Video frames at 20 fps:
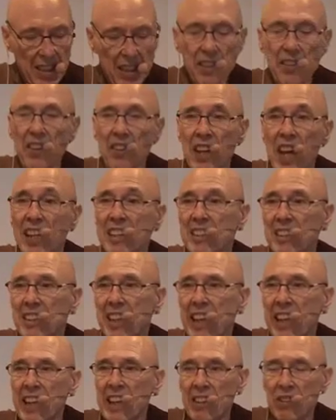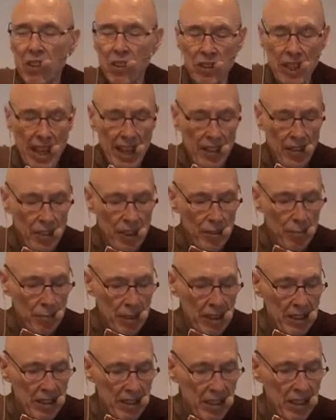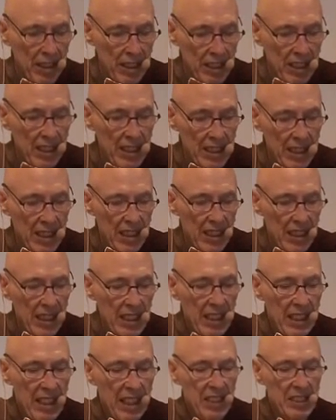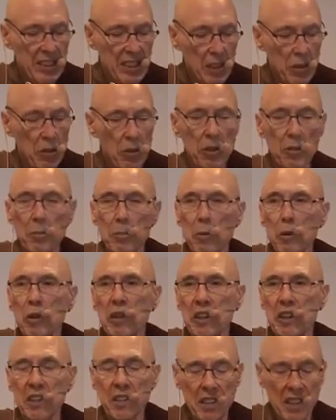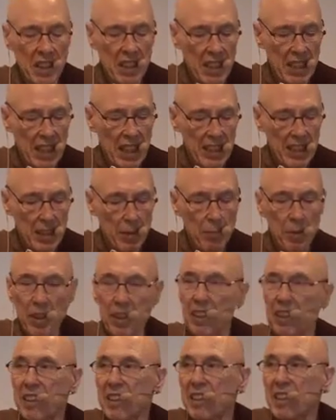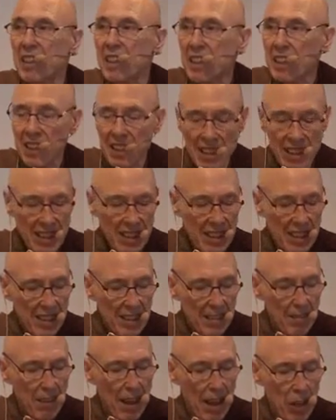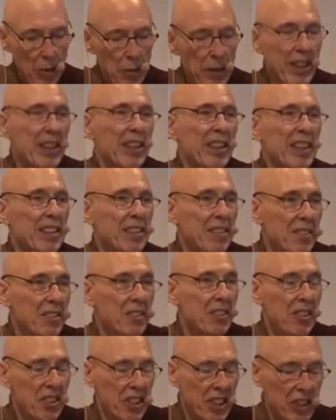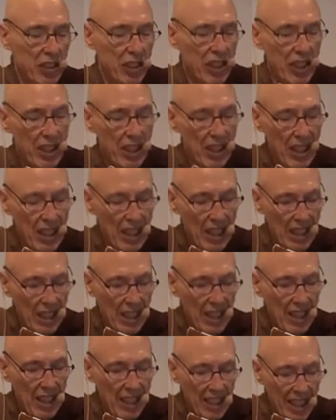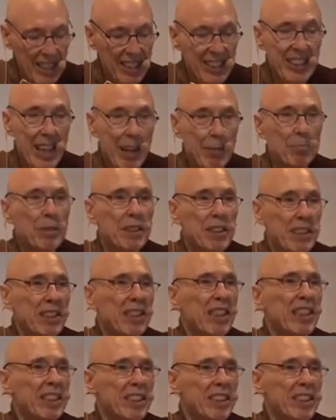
the next day to take their meal. And so the Buddha Kassapa, following the tradition, accepts in